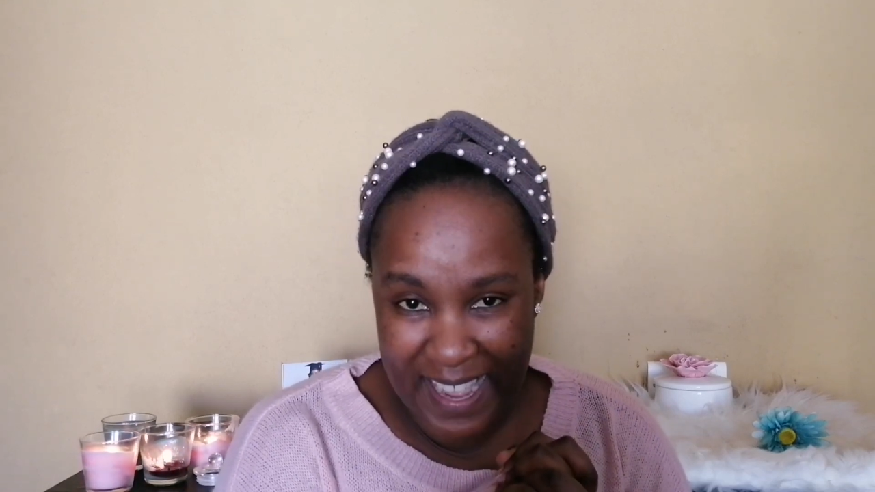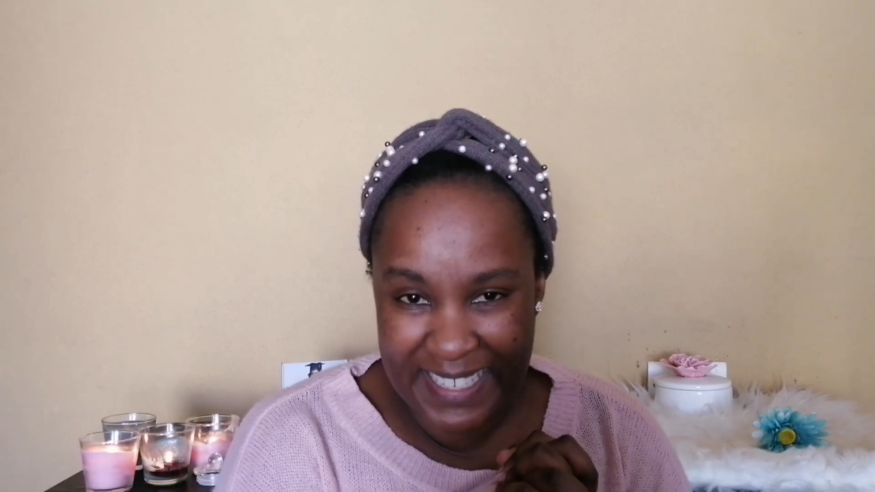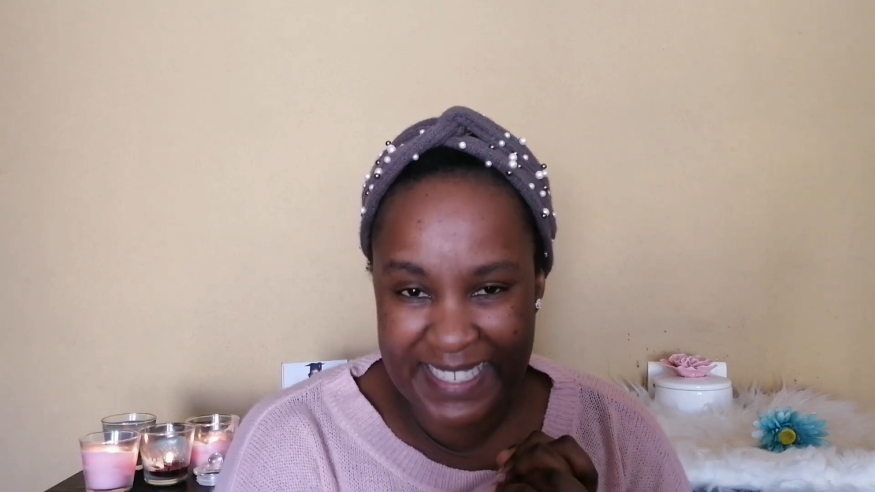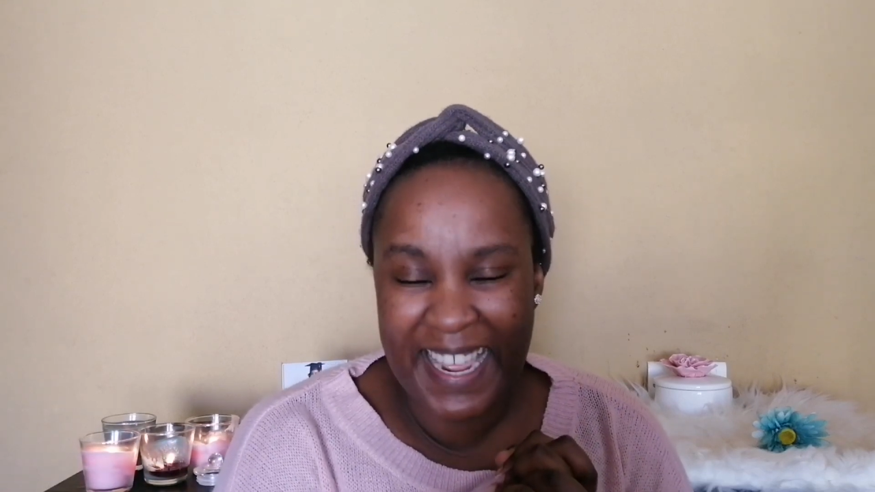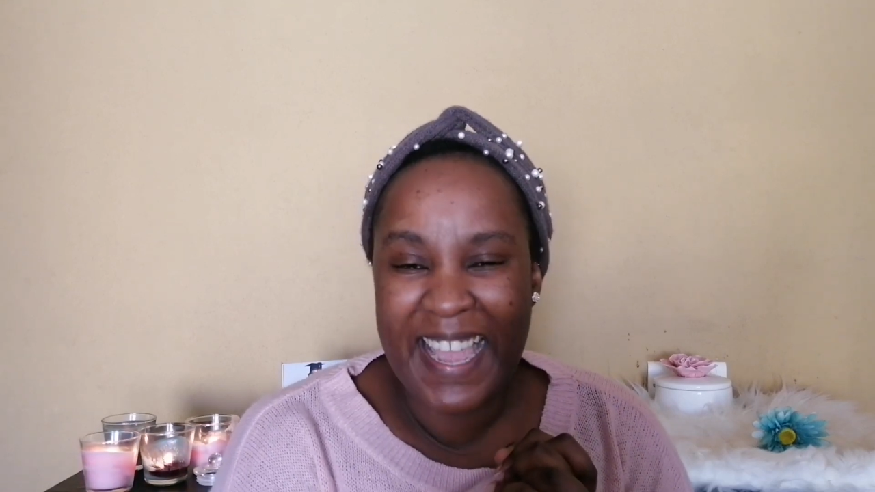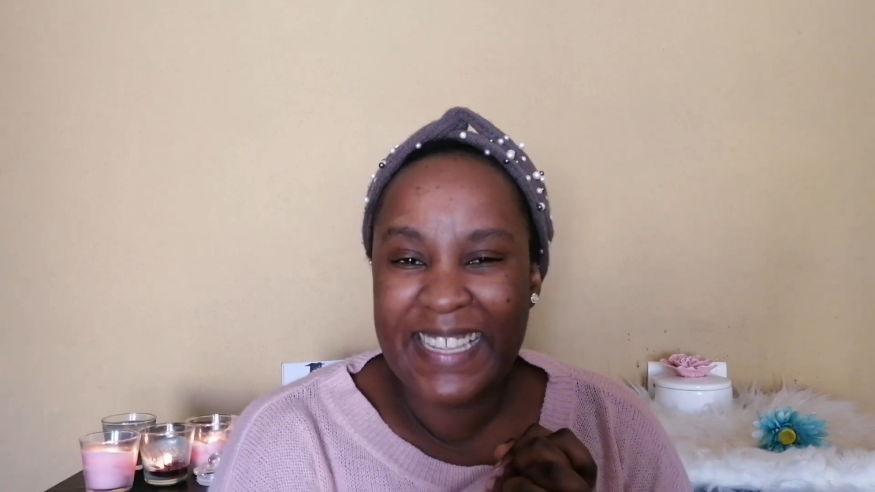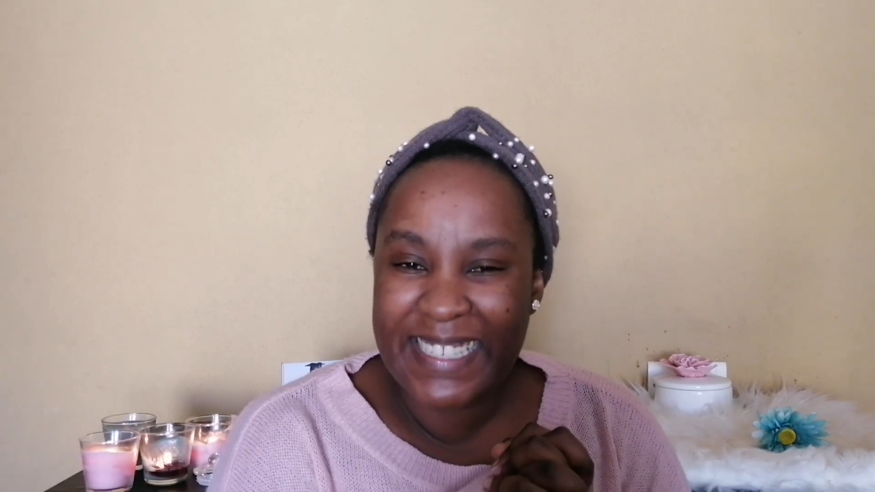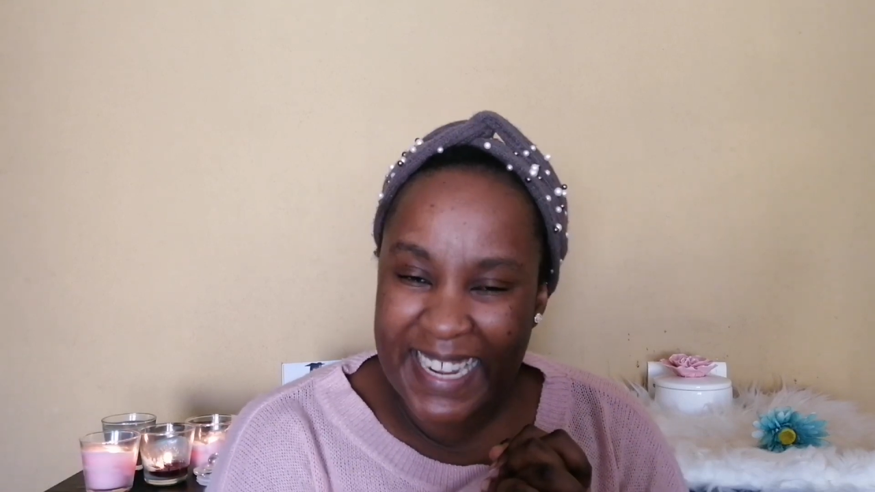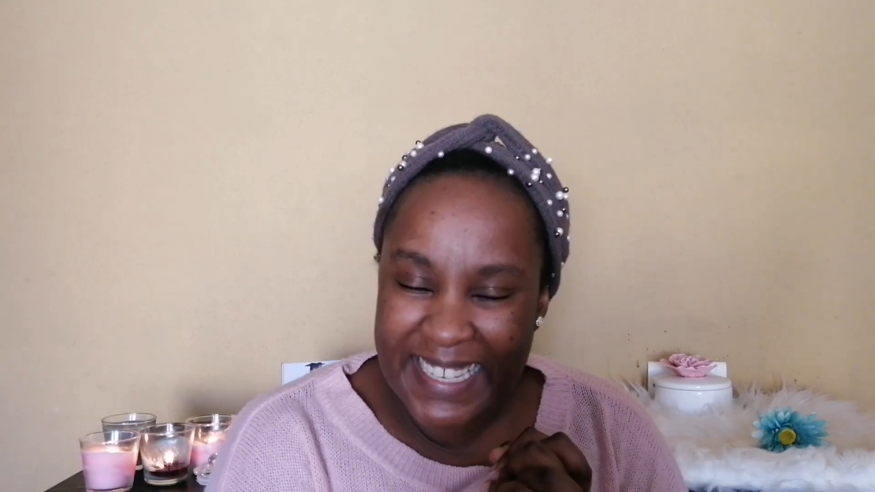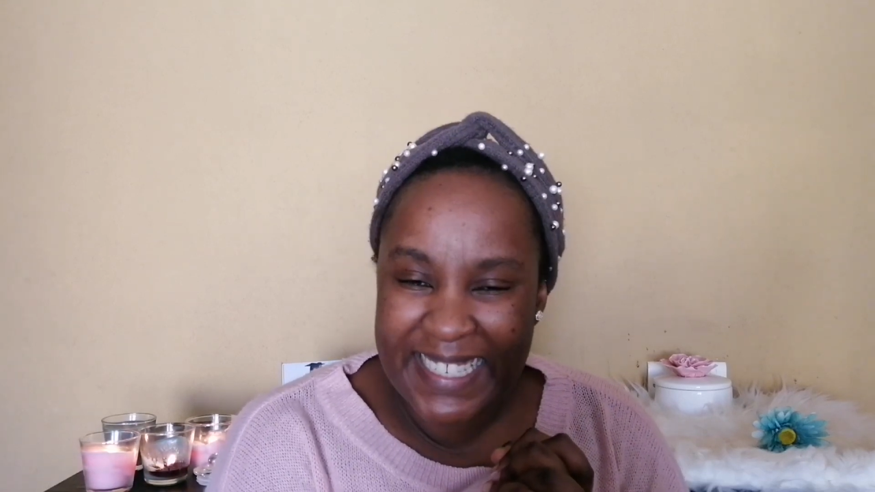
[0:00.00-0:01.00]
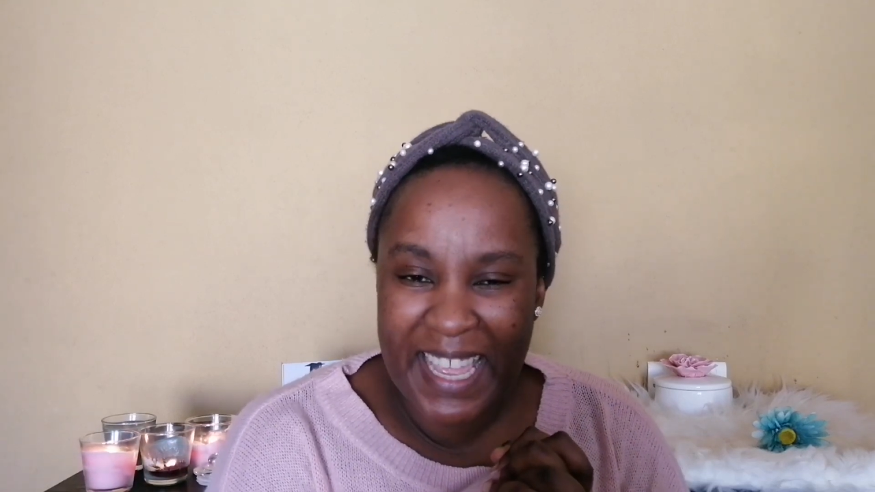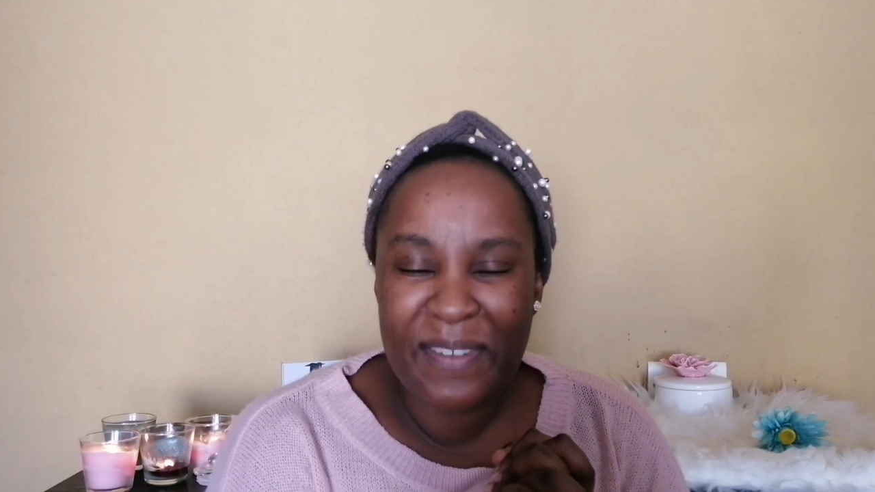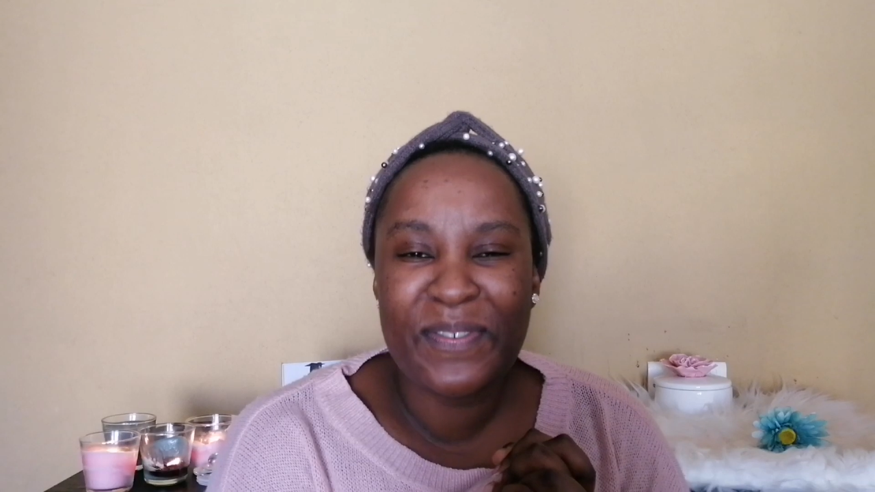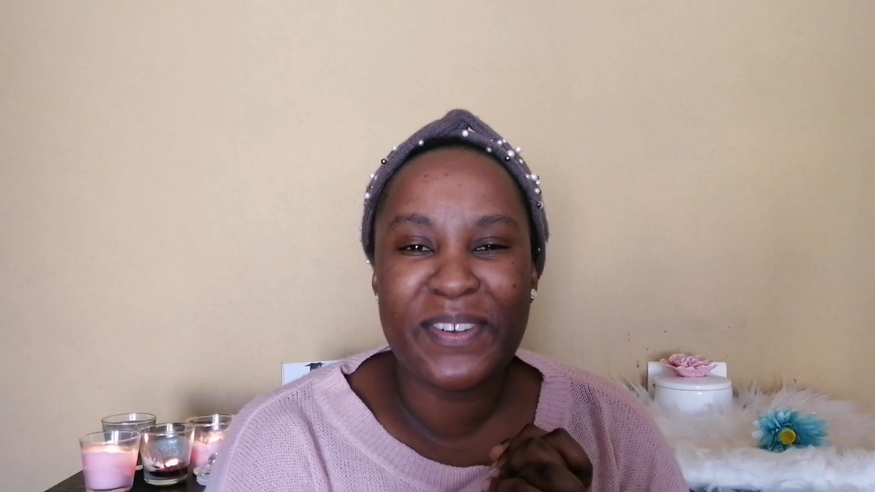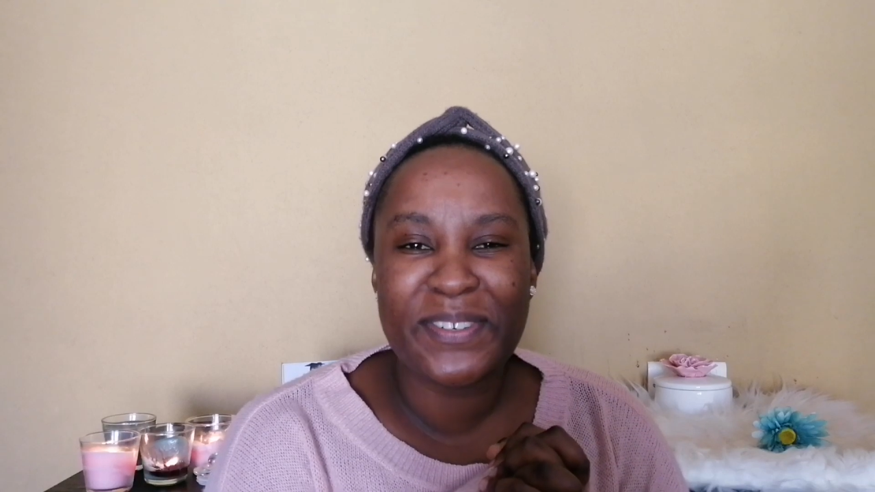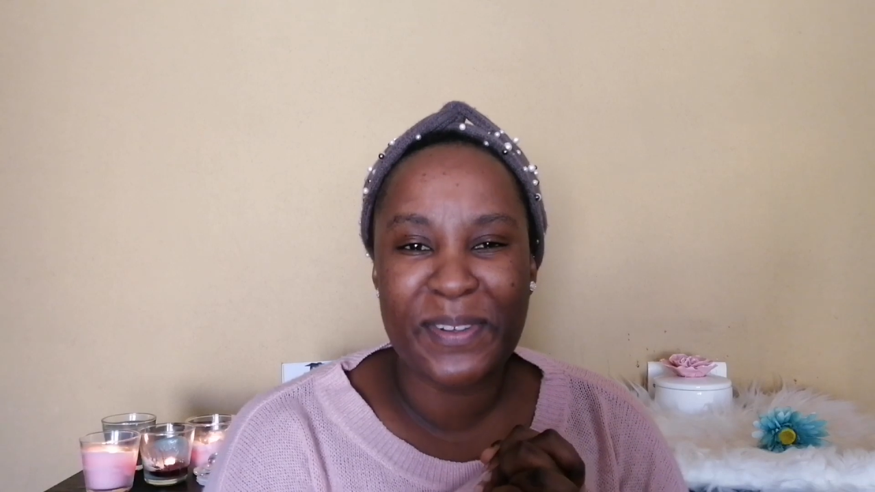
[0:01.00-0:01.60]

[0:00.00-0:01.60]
blessed, stay safe.